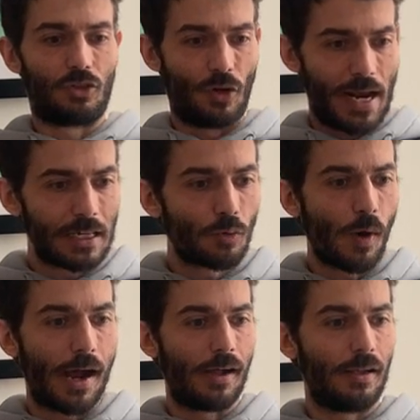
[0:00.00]
train
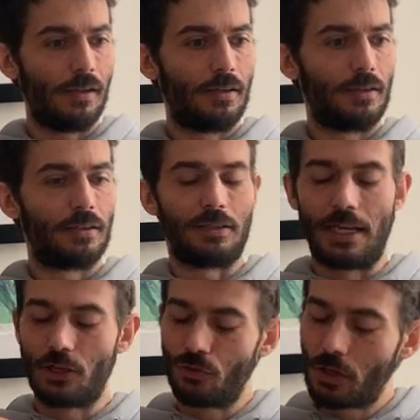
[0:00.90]
well,
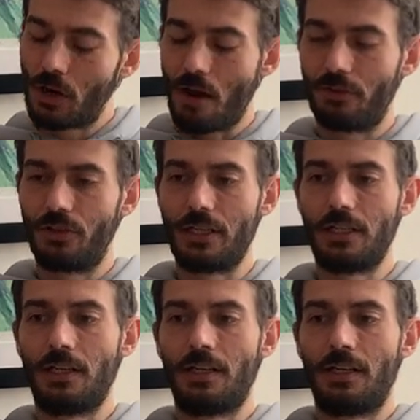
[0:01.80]
take your recovery,